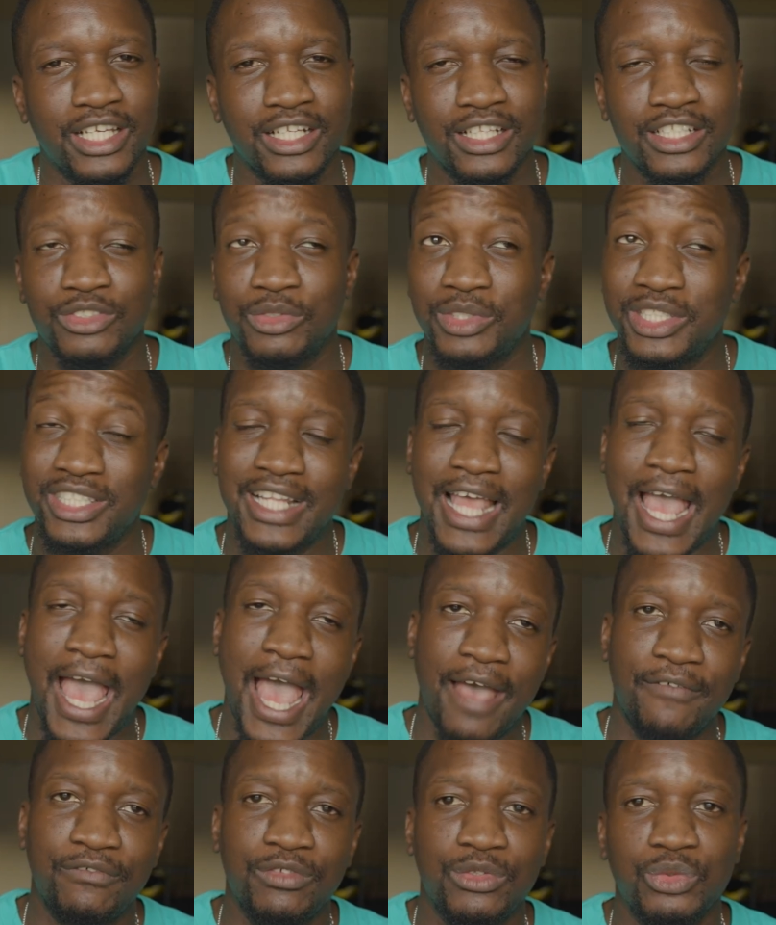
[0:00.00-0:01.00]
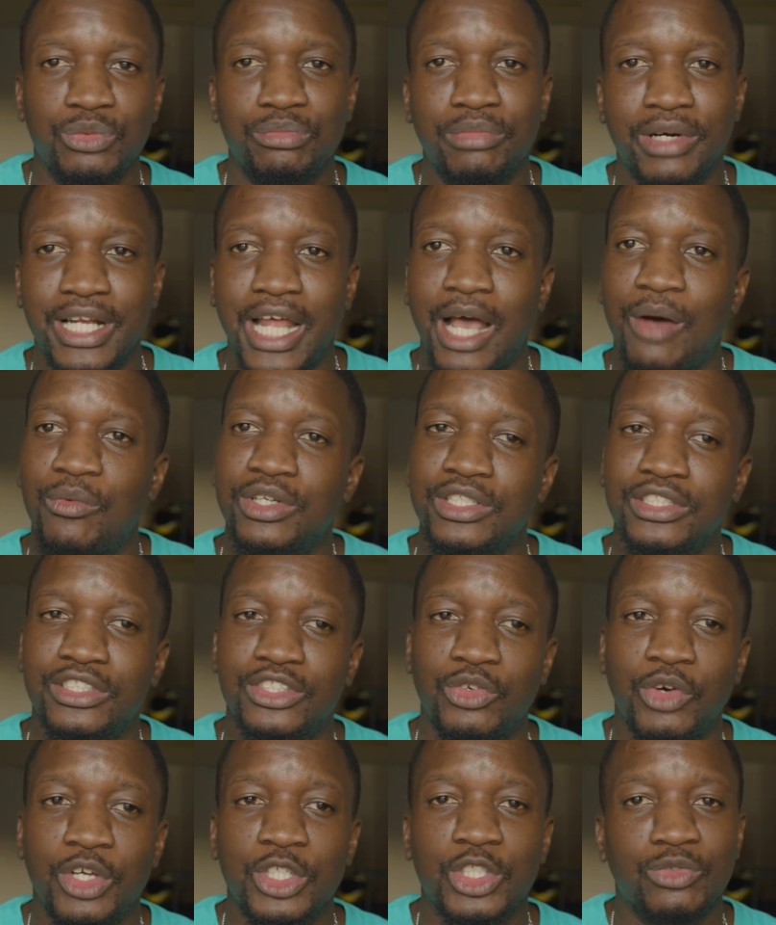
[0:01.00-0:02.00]
English. Well, I didn't have to, but I was
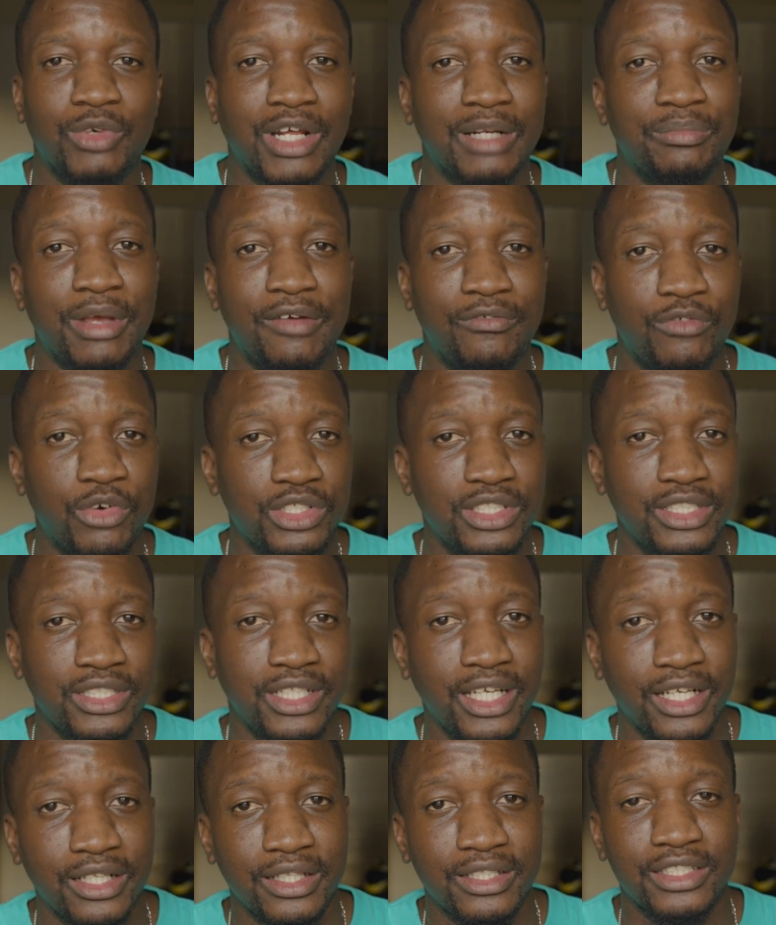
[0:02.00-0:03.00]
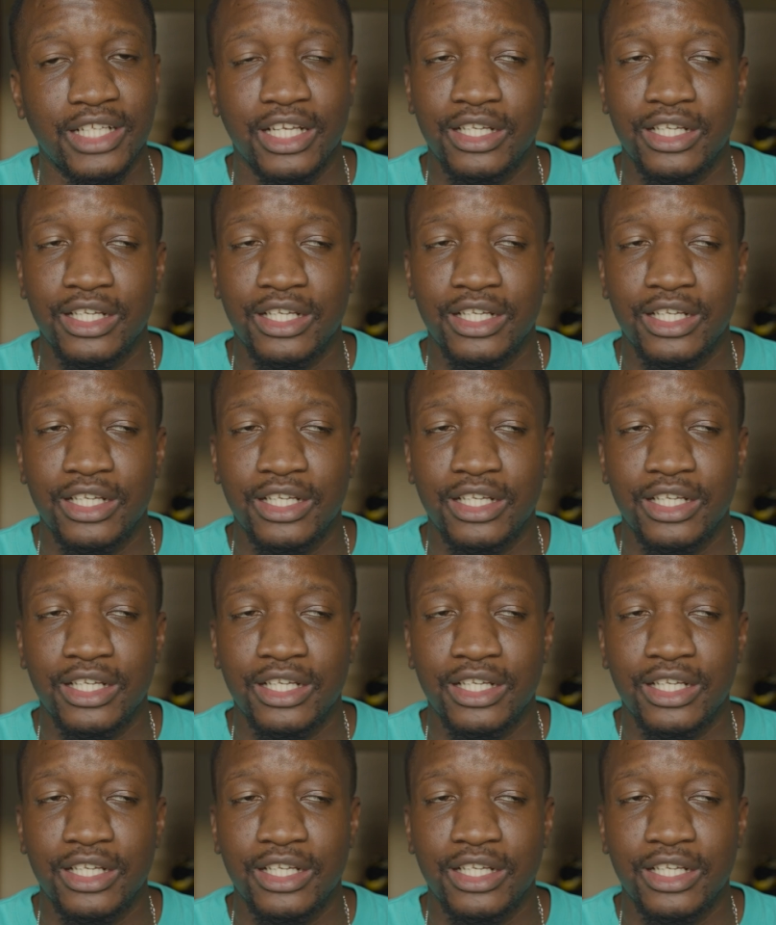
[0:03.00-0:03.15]
going to write my verse in English.